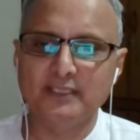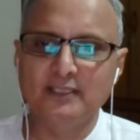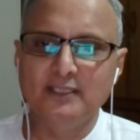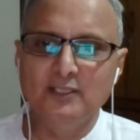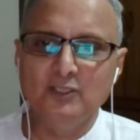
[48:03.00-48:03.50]
there
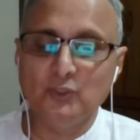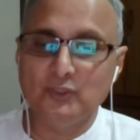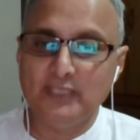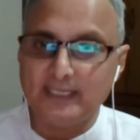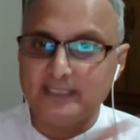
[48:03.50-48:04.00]

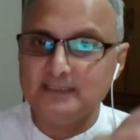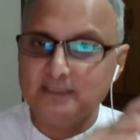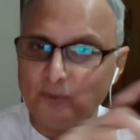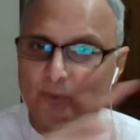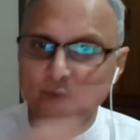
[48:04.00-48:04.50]
so that
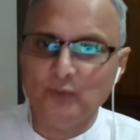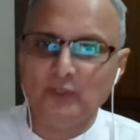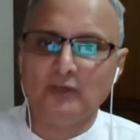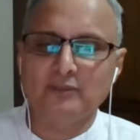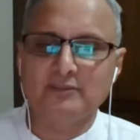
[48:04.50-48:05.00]
is the
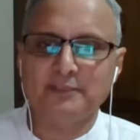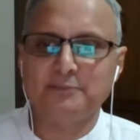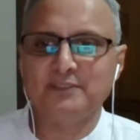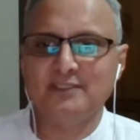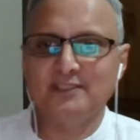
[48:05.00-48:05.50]
whole
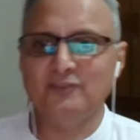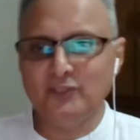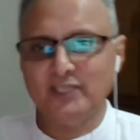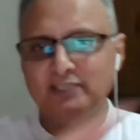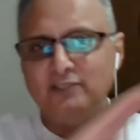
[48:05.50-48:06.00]
concept if
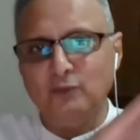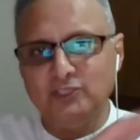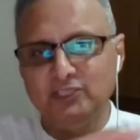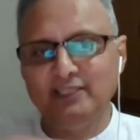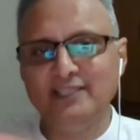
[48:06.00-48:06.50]
you take the
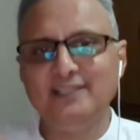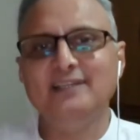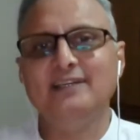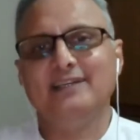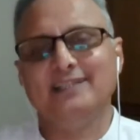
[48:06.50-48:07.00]
whole
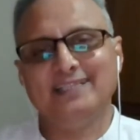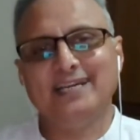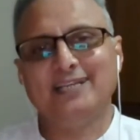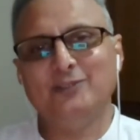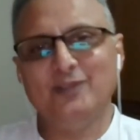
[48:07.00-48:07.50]
journey,
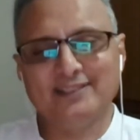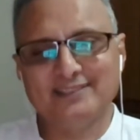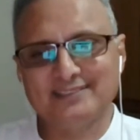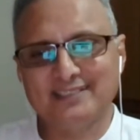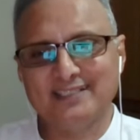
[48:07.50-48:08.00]
that you will
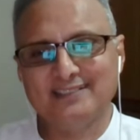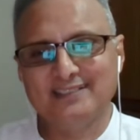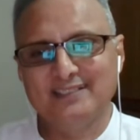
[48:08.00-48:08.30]
understand.